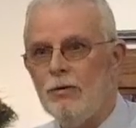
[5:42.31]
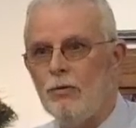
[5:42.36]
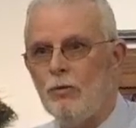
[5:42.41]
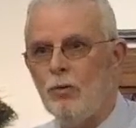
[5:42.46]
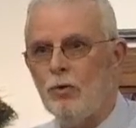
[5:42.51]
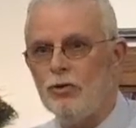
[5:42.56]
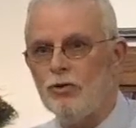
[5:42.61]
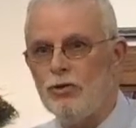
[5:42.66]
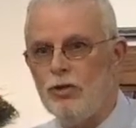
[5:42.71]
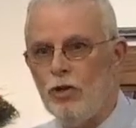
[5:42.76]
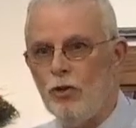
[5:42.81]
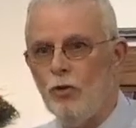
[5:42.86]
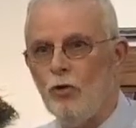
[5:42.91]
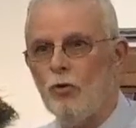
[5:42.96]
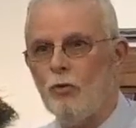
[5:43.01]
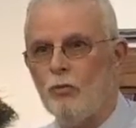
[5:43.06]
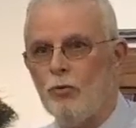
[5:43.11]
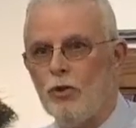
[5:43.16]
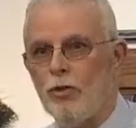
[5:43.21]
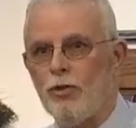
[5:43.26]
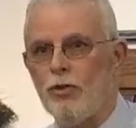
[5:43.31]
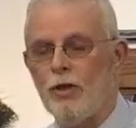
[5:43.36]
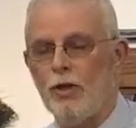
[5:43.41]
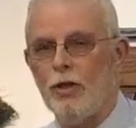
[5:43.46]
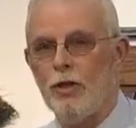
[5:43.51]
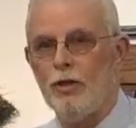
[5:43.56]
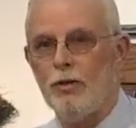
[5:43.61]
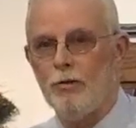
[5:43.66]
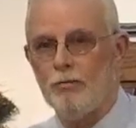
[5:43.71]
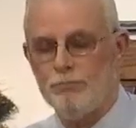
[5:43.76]
was dealing with
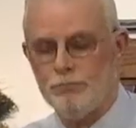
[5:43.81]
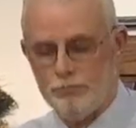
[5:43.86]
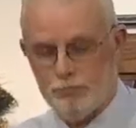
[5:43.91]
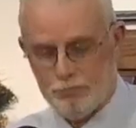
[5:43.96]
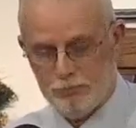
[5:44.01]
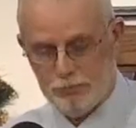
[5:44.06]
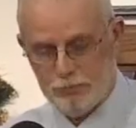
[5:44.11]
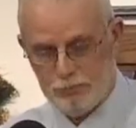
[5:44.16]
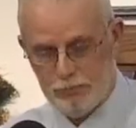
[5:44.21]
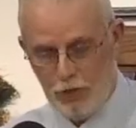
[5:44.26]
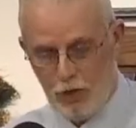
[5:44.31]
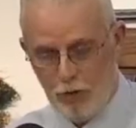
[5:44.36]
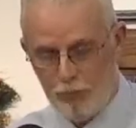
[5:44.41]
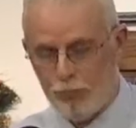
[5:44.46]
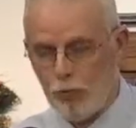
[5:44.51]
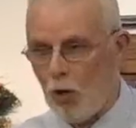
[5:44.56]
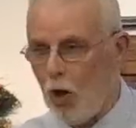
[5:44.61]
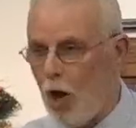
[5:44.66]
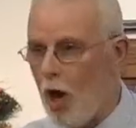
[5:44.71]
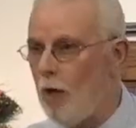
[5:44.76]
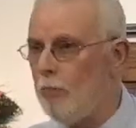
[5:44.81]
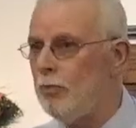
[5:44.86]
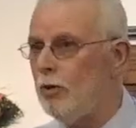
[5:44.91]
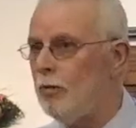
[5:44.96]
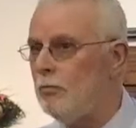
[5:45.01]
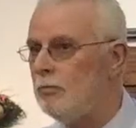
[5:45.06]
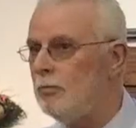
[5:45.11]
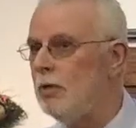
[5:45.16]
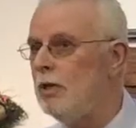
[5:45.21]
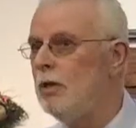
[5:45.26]
a, a
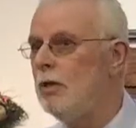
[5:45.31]
problem